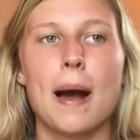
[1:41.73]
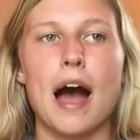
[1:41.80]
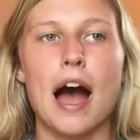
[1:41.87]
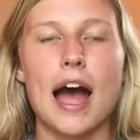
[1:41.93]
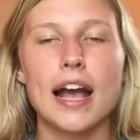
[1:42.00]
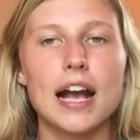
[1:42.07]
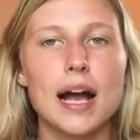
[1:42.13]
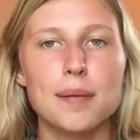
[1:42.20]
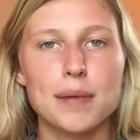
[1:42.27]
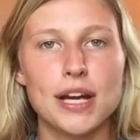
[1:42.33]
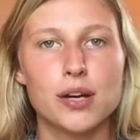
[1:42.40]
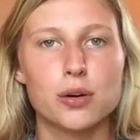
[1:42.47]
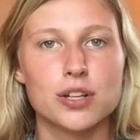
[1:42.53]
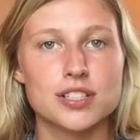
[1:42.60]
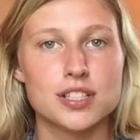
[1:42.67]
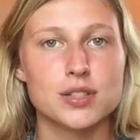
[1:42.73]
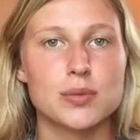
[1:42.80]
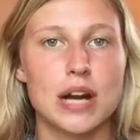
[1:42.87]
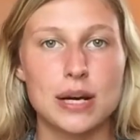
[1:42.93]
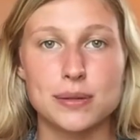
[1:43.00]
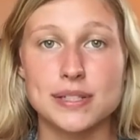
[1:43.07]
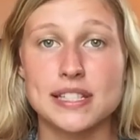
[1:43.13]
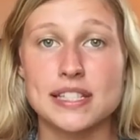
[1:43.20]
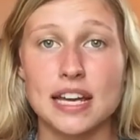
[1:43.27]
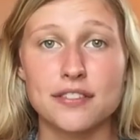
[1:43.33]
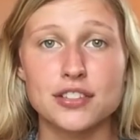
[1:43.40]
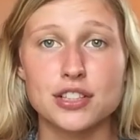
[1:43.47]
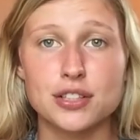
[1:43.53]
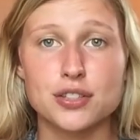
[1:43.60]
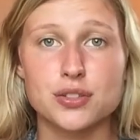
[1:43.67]
I got my horses when I was
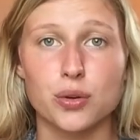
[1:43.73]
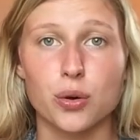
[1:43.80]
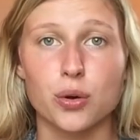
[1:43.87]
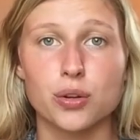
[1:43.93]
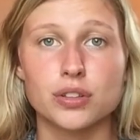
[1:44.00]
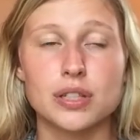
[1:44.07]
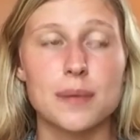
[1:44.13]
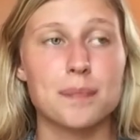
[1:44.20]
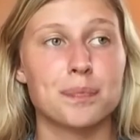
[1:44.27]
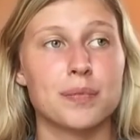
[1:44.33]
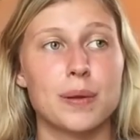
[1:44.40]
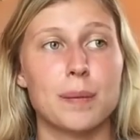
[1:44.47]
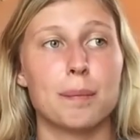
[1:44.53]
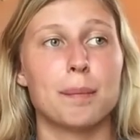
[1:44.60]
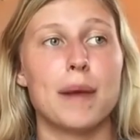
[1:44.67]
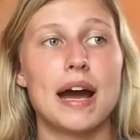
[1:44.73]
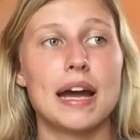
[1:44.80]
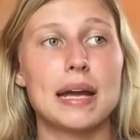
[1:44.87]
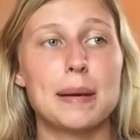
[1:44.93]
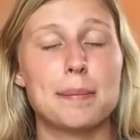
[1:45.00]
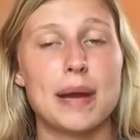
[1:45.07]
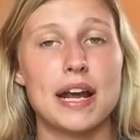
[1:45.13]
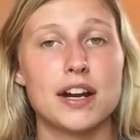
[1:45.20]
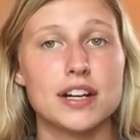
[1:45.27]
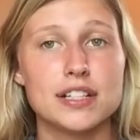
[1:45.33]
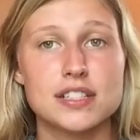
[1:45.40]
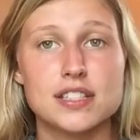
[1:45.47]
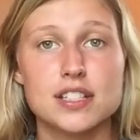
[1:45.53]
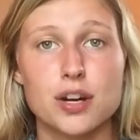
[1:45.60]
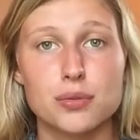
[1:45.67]
seven years old. My
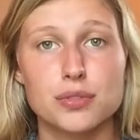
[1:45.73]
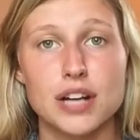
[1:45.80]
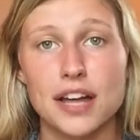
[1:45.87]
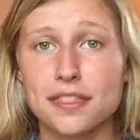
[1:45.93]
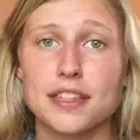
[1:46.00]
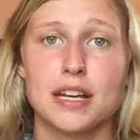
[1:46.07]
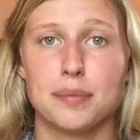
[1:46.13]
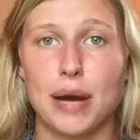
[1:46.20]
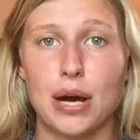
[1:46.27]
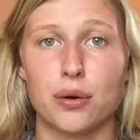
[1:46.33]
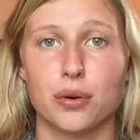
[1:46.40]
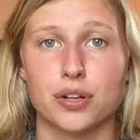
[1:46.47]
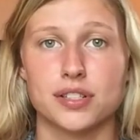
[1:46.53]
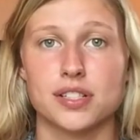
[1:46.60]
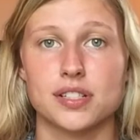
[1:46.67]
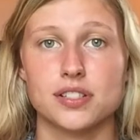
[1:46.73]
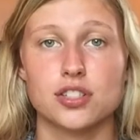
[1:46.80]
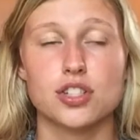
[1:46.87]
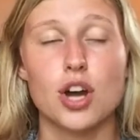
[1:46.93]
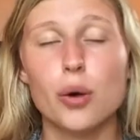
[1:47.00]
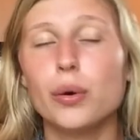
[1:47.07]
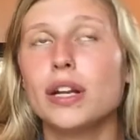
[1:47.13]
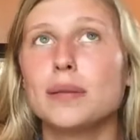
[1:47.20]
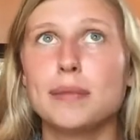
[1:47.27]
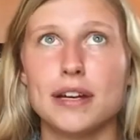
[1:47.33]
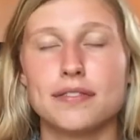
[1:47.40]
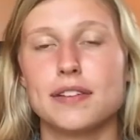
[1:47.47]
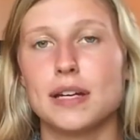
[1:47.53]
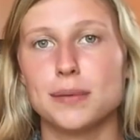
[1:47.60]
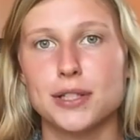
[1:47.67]
parents know nothing about horses. No one in
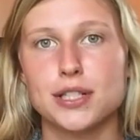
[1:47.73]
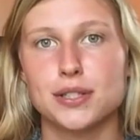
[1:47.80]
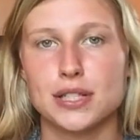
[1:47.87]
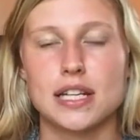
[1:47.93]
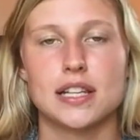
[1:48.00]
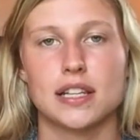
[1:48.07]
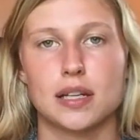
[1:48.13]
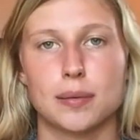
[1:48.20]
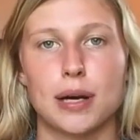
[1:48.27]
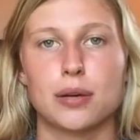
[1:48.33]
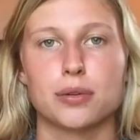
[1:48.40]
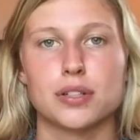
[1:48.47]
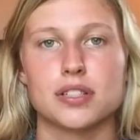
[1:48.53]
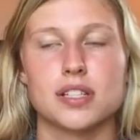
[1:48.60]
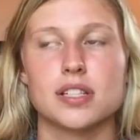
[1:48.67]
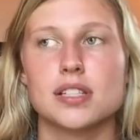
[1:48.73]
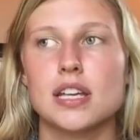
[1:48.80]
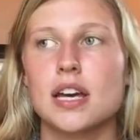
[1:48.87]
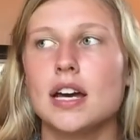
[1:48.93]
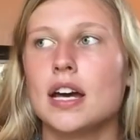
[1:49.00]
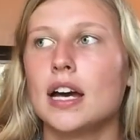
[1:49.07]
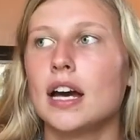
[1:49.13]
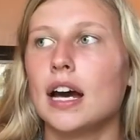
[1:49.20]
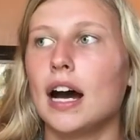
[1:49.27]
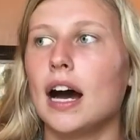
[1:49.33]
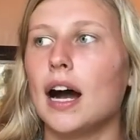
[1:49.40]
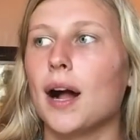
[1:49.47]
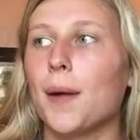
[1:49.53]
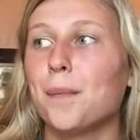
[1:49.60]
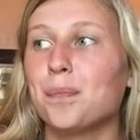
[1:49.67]
my family knows anything about horses.
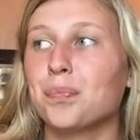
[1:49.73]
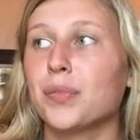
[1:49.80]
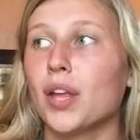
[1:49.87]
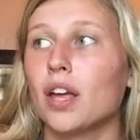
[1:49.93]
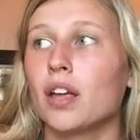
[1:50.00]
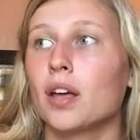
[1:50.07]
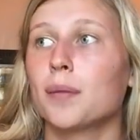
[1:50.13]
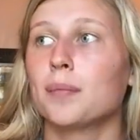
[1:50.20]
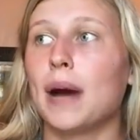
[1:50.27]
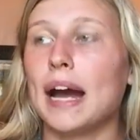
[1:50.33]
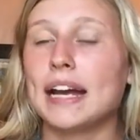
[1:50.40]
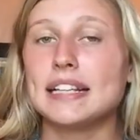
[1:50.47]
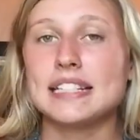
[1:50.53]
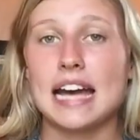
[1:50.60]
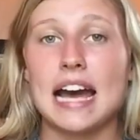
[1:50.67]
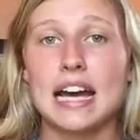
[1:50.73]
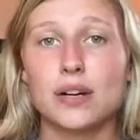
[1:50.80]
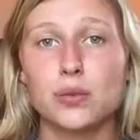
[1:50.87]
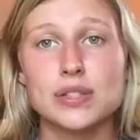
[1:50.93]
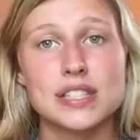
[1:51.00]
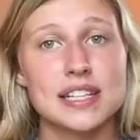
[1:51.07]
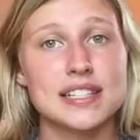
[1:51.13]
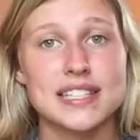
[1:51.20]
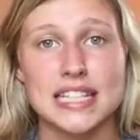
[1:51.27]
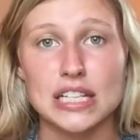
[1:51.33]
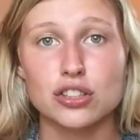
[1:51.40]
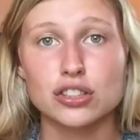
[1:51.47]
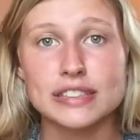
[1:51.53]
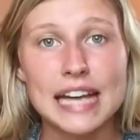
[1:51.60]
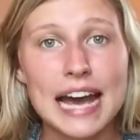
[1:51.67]
Um, my dad was a
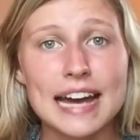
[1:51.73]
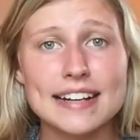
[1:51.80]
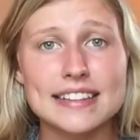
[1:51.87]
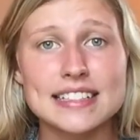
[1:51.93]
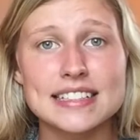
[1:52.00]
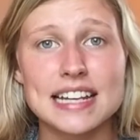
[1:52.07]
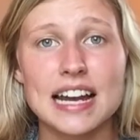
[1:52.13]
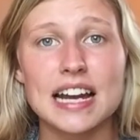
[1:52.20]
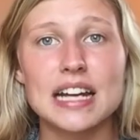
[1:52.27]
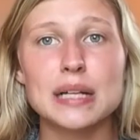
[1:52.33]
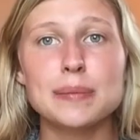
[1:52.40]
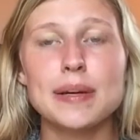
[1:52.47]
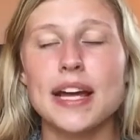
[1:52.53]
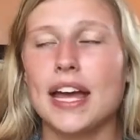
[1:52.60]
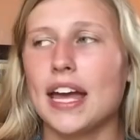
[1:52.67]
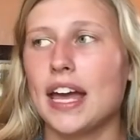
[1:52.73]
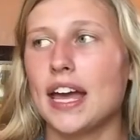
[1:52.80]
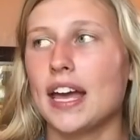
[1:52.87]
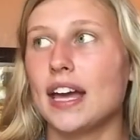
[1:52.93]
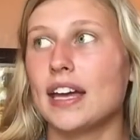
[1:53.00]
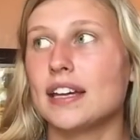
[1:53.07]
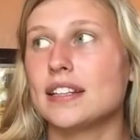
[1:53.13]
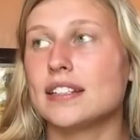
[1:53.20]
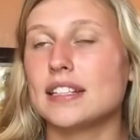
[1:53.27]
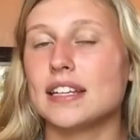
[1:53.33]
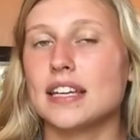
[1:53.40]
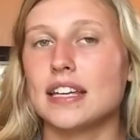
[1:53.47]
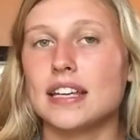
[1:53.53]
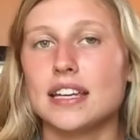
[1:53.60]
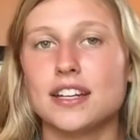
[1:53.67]
single dad at the time and
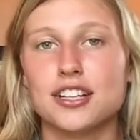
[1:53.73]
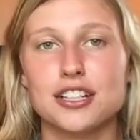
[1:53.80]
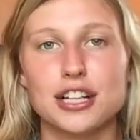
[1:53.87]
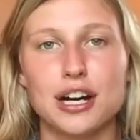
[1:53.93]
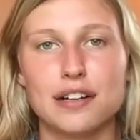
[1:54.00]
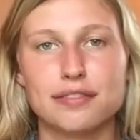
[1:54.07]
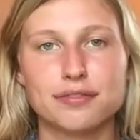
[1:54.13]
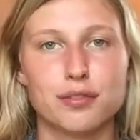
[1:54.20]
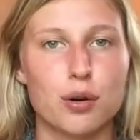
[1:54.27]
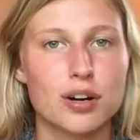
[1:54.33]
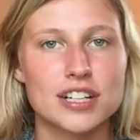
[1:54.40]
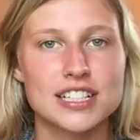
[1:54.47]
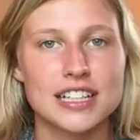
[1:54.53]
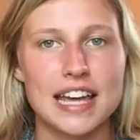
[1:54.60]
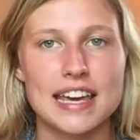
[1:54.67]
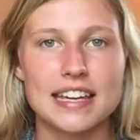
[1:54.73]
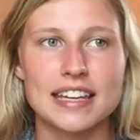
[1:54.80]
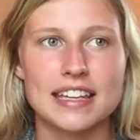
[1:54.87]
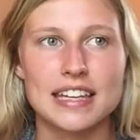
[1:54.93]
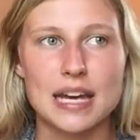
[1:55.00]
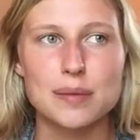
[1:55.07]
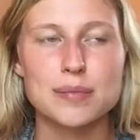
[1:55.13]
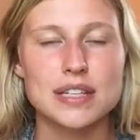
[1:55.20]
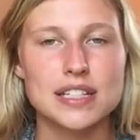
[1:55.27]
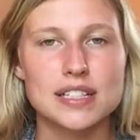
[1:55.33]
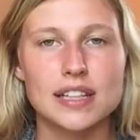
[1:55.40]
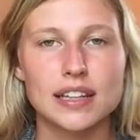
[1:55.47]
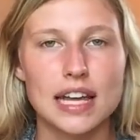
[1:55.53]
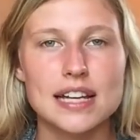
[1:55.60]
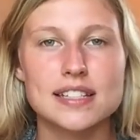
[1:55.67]
he couldn't afford to like get me
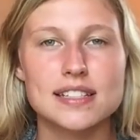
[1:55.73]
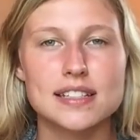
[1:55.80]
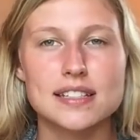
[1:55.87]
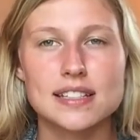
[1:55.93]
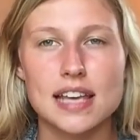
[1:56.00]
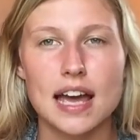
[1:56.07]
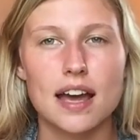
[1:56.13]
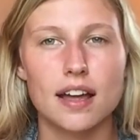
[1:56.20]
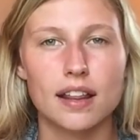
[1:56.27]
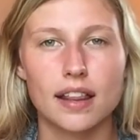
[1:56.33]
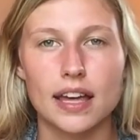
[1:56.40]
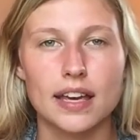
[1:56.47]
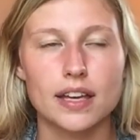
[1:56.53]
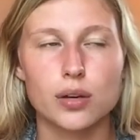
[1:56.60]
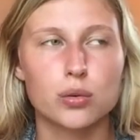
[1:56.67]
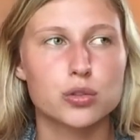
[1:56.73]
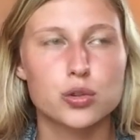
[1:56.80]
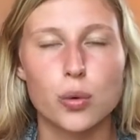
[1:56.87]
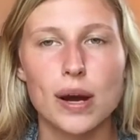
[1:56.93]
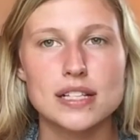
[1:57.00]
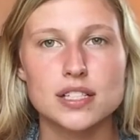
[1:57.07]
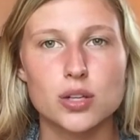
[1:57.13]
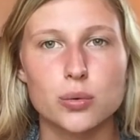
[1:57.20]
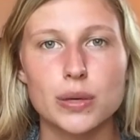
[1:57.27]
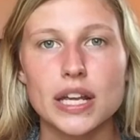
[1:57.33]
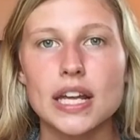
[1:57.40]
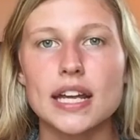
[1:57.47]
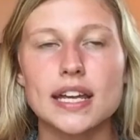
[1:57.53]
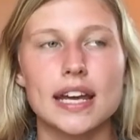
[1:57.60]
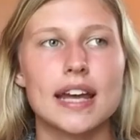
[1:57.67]
into lessons like twice a
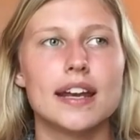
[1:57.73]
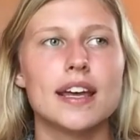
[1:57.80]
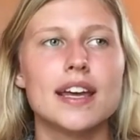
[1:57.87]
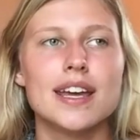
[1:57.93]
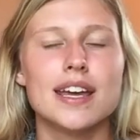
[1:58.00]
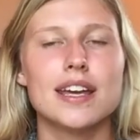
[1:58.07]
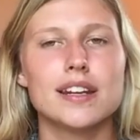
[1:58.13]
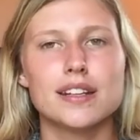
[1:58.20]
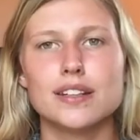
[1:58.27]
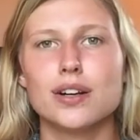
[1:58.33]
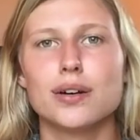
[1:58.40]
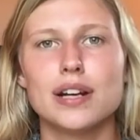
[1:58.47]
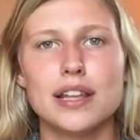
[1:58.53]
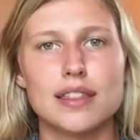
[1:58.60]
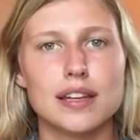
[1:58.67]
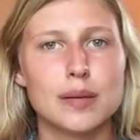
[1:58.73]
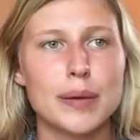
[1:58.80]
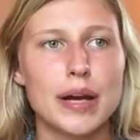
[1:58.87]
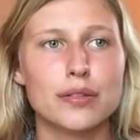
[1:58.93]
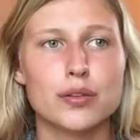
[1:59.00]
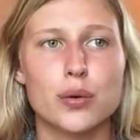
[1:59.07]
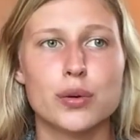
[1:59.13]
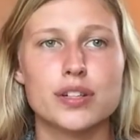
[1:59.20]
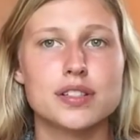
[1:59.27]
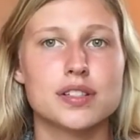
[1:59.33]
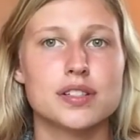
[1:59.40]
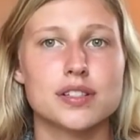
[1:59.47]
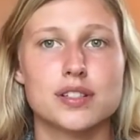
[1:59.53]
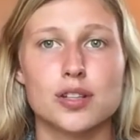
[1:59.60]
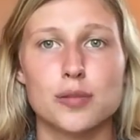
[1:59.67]
week and he didn't know anything about the
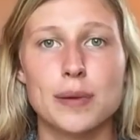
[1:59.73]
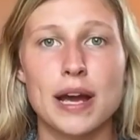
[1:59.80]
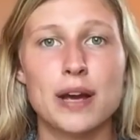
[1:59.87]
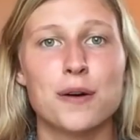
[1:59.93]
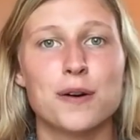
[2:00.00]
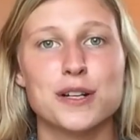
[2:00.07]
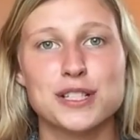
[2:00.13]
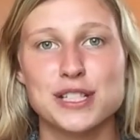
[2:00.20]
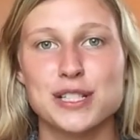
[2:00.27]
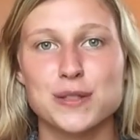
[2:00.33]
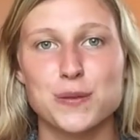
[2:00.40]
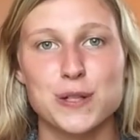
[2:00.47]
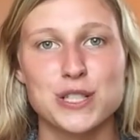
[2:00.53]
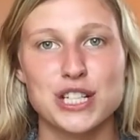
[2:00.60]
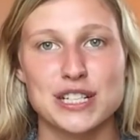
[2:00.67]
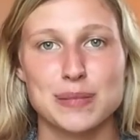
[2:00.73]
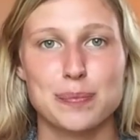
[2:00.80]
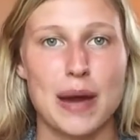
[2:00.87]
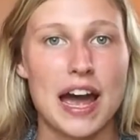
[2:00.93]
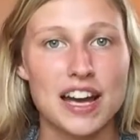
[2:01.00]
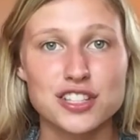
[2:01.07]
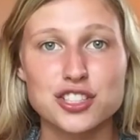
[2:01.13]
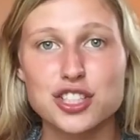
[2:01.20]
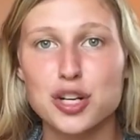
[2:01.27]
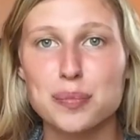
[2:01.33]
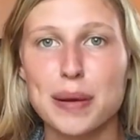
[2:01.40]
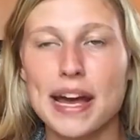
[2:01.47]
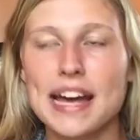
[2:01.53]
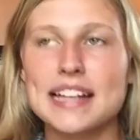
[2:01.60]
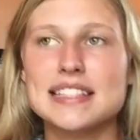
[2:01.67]
horses so my horses were just pasture
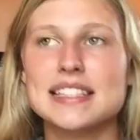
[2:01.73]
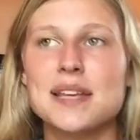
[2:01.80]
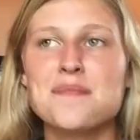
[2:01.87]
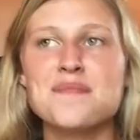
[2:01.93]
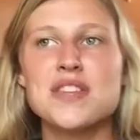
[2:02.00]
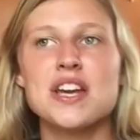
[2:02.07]
pets